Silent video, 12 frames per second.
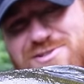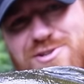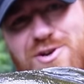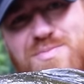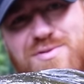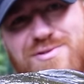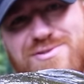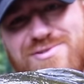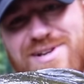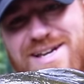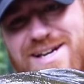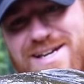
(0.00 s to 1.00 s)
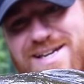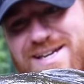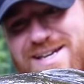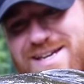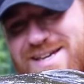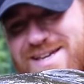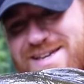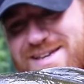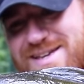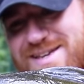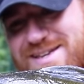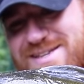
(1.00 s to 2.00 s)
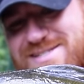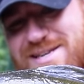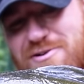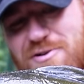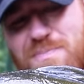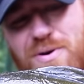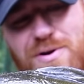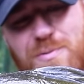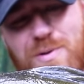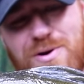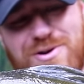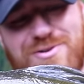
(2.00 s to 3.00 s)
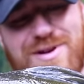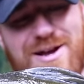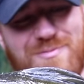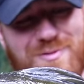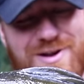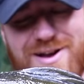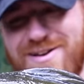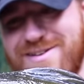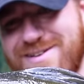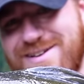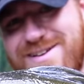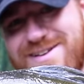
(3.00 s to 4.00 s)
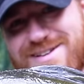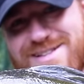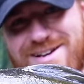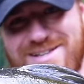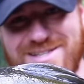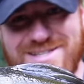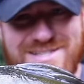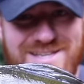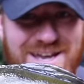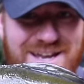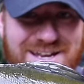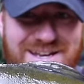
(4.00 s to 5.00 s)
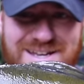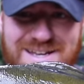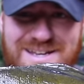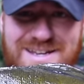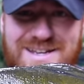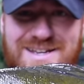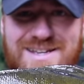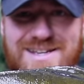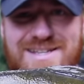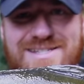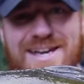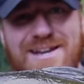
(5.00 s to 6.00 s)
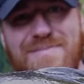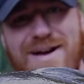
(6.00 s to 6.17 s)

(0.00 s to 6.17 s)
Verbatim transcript: super ultralight 0.1 gram rod. That's insane. Let's get it